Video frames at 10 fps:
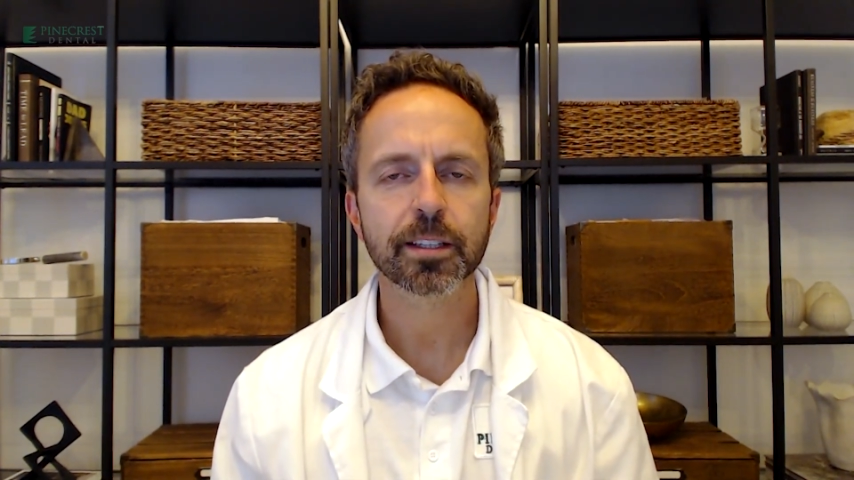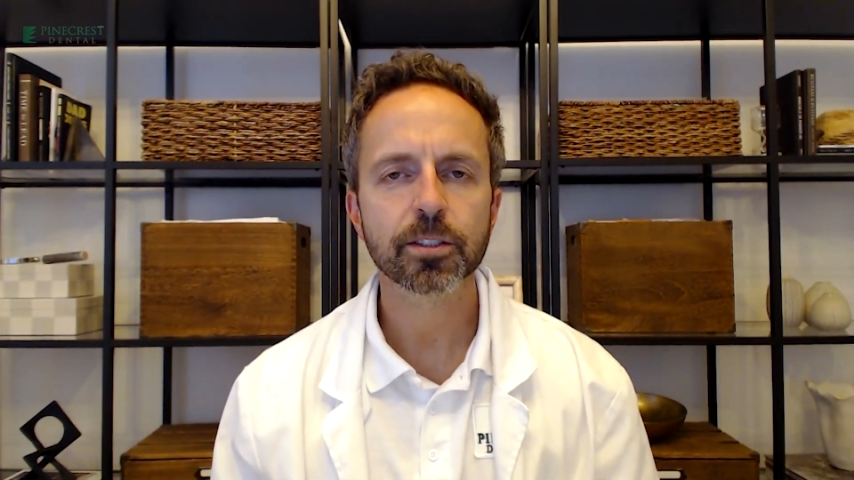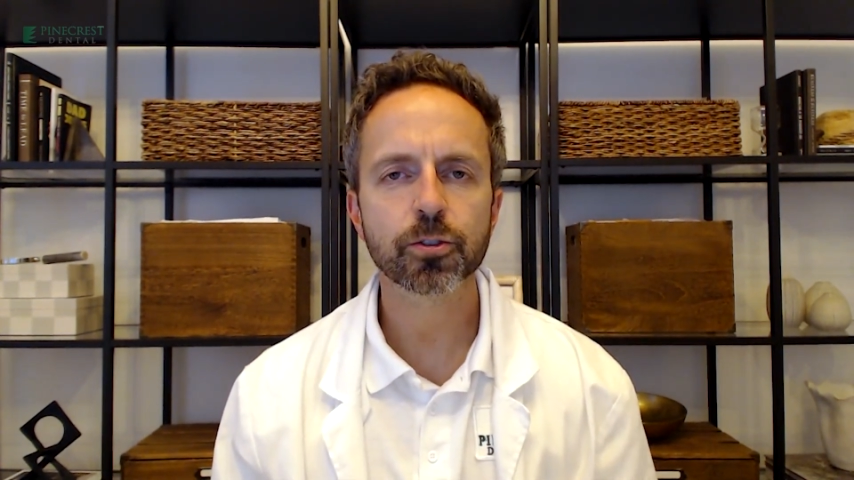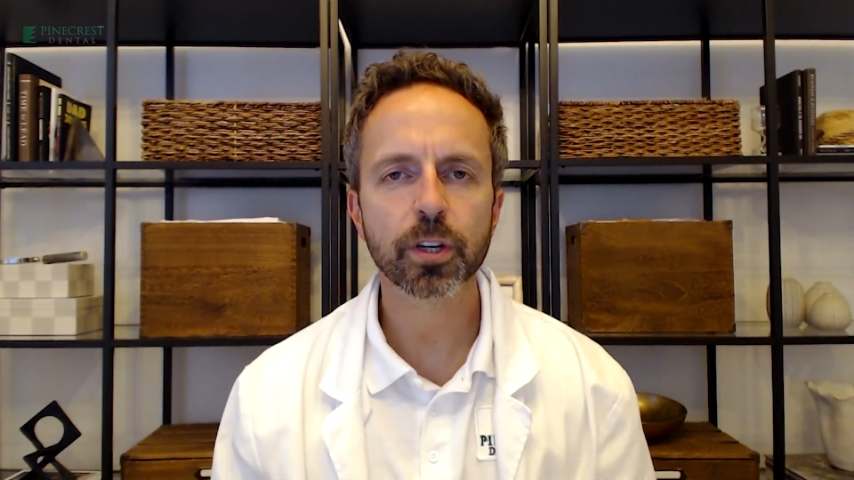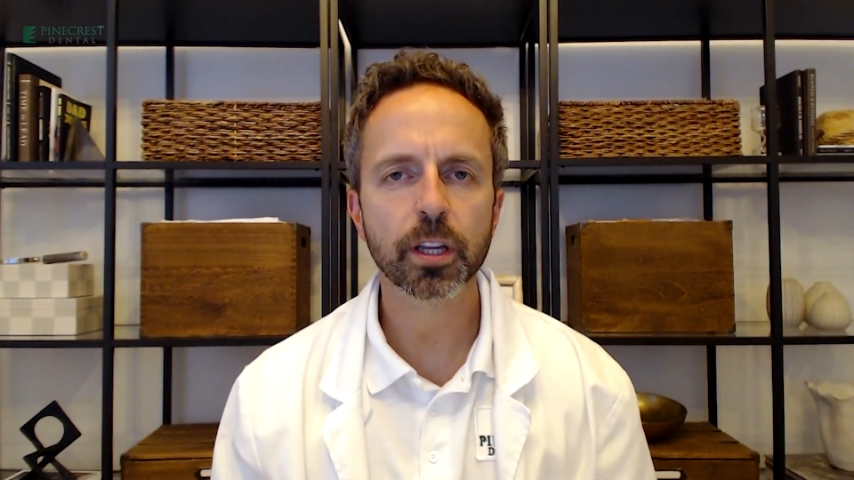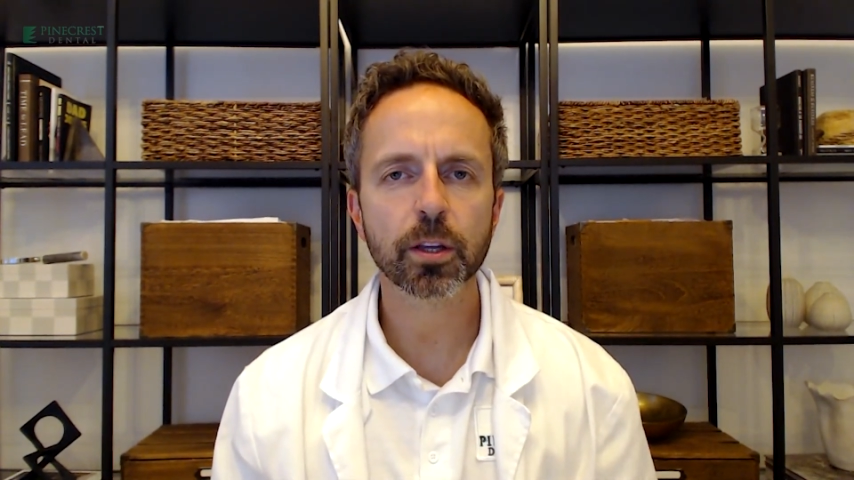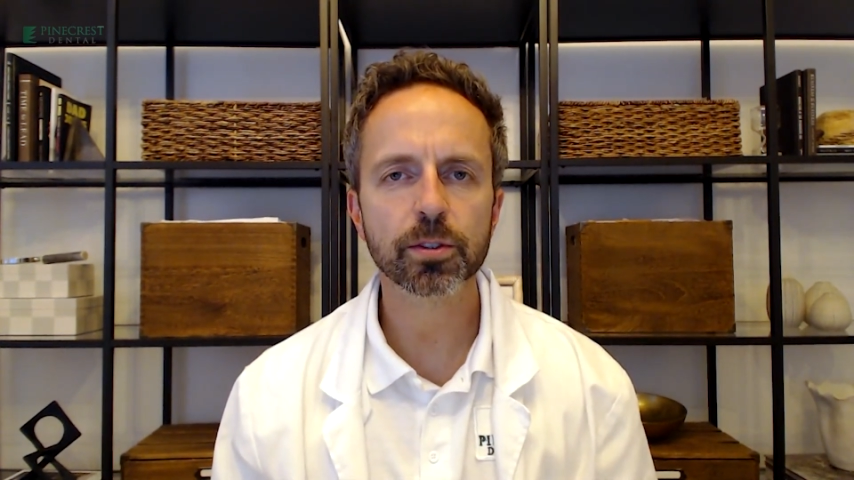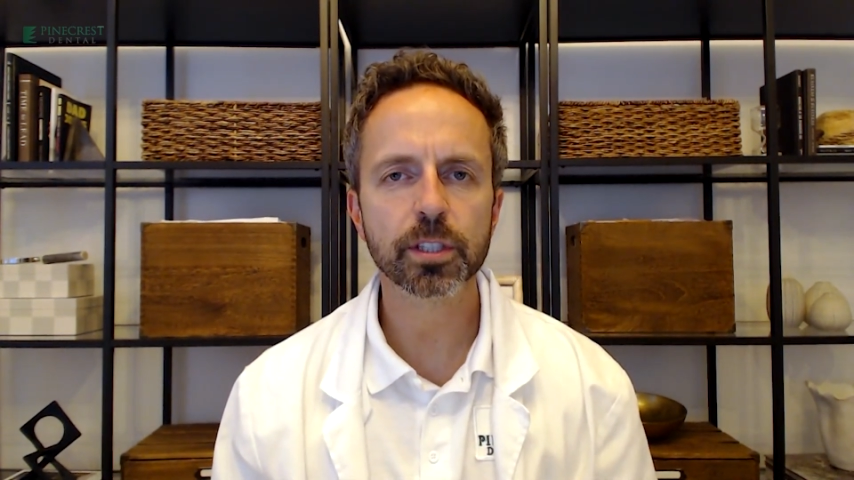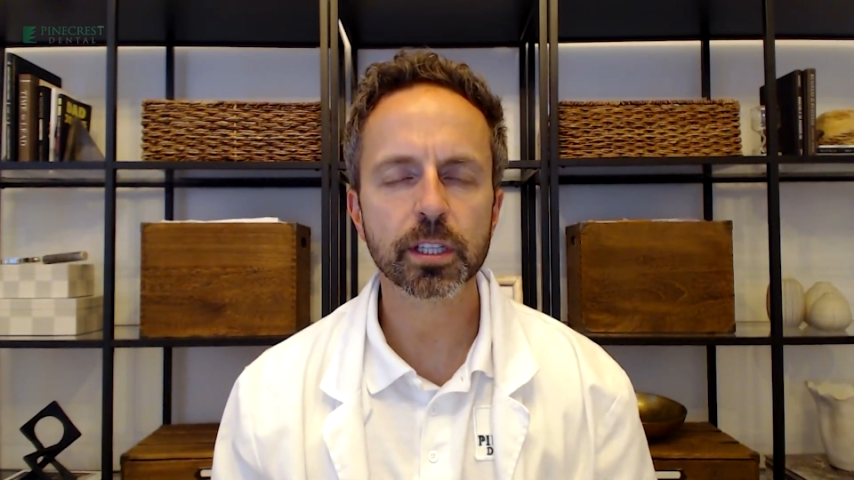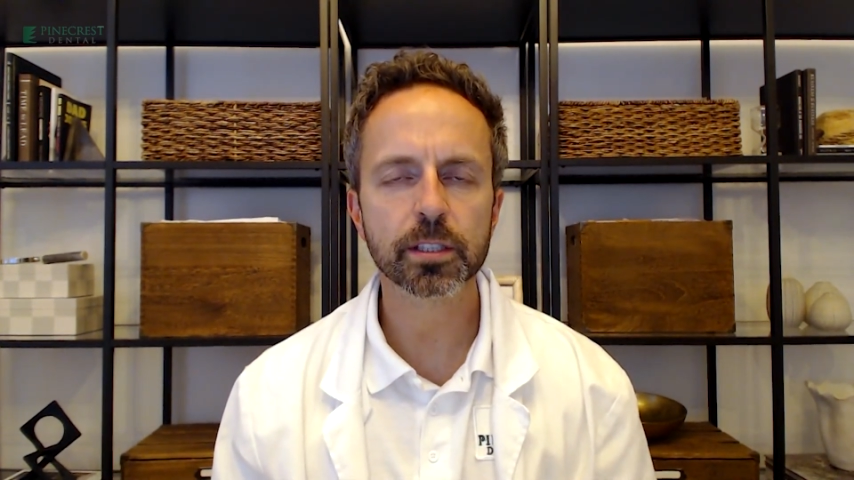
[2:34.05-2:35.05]
treating those
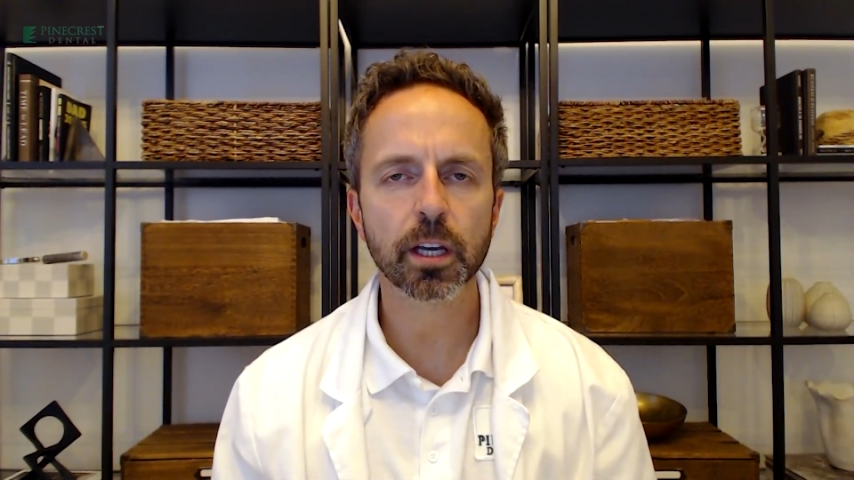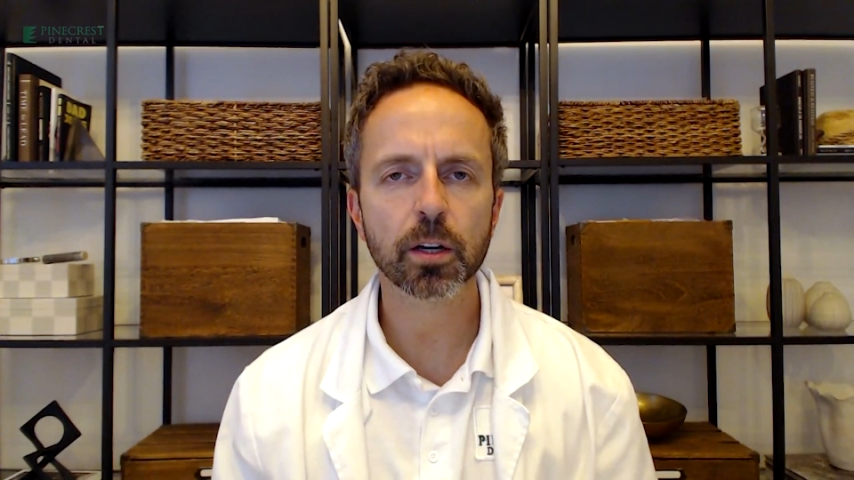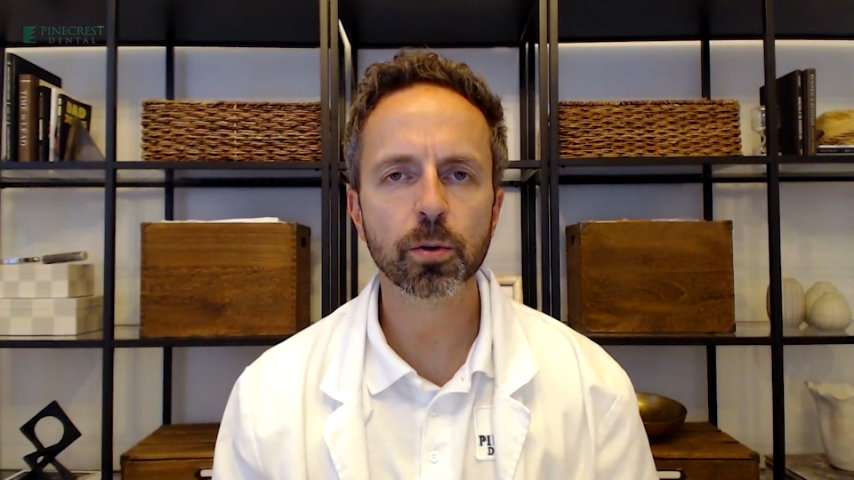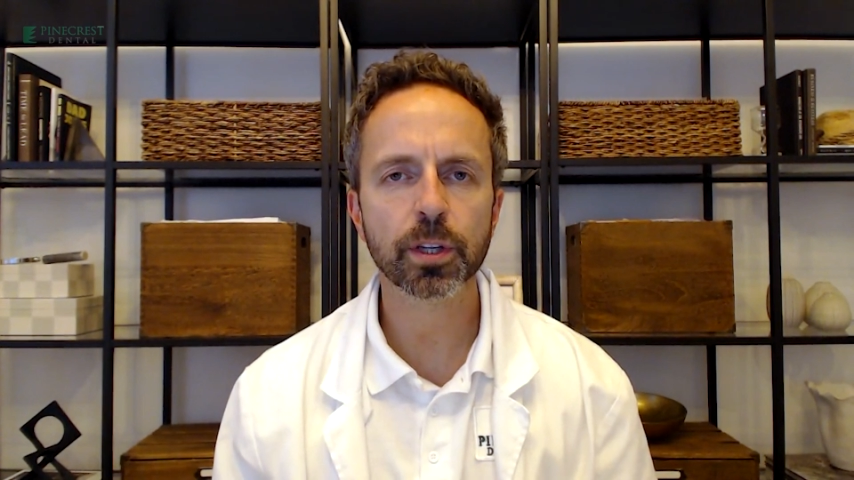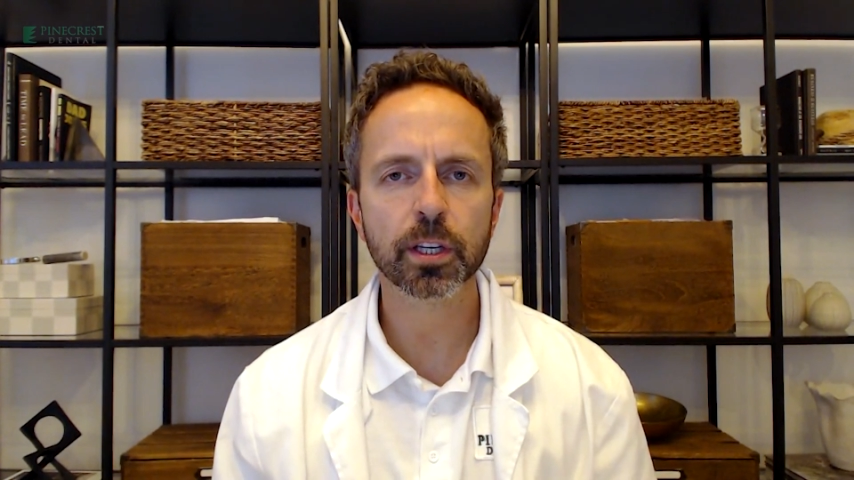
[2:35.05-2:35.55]
things, not only